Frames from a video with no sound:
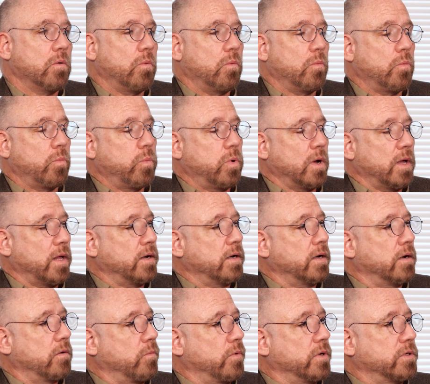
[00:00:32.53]

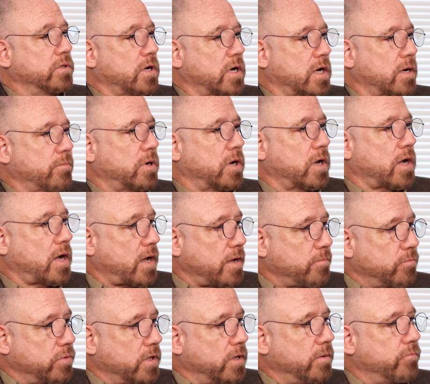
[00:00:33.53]
When we talk about high
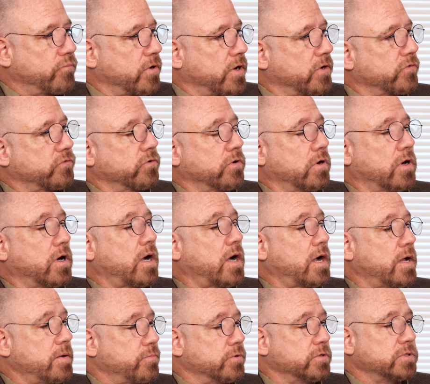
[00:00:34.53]
blood pressure or
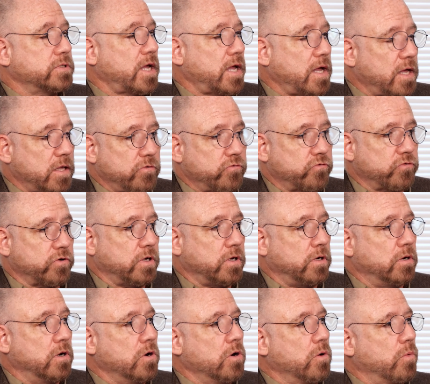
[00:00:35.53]

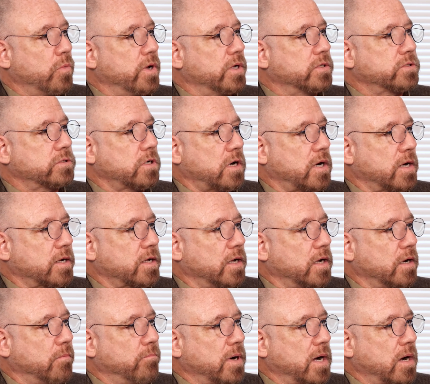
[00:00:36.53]
hypertension, we're talking
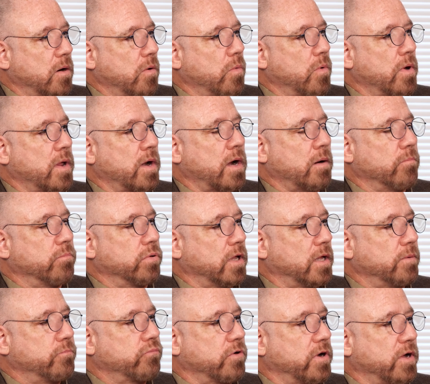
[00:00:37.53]
about when our
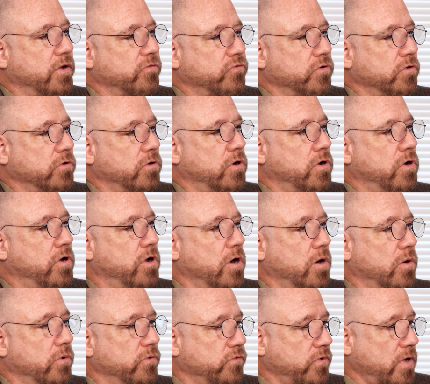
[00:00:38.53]
blood pressure
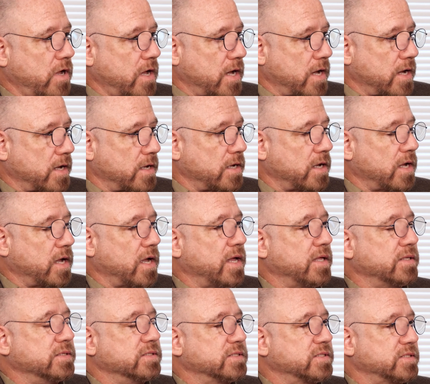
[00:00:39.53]
goes high
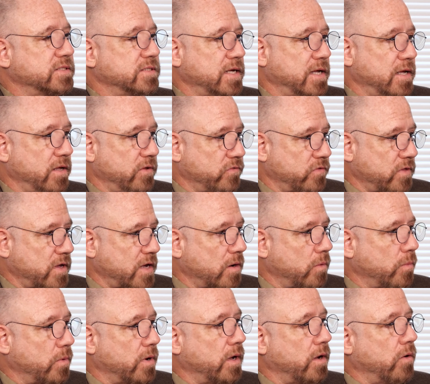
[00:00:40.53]
and stays that
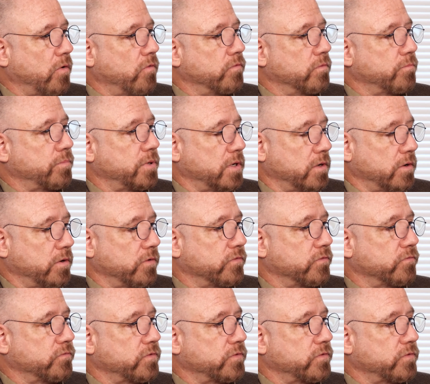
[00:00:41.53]
way over periods of